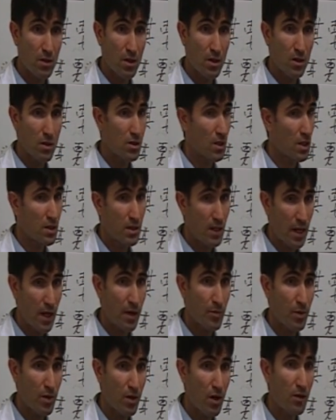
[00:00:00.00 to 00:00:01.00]
and it doesn't
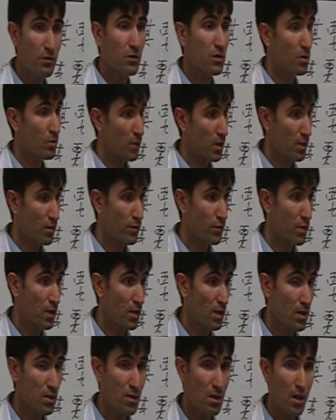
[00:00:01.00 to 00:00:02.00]
happen often, but if it
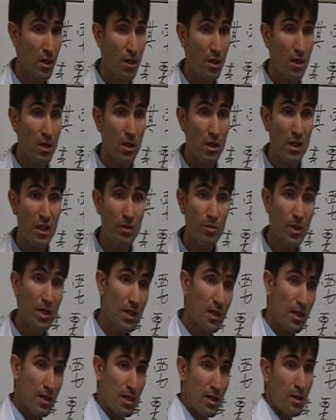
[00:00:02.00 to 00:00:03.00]
does,
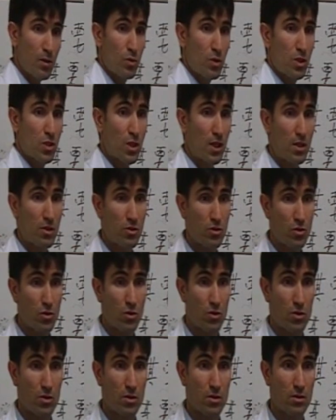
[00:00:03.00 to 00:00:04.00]
immediately we change
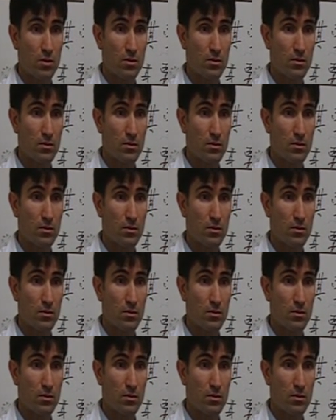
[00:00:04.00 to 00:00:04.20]
course.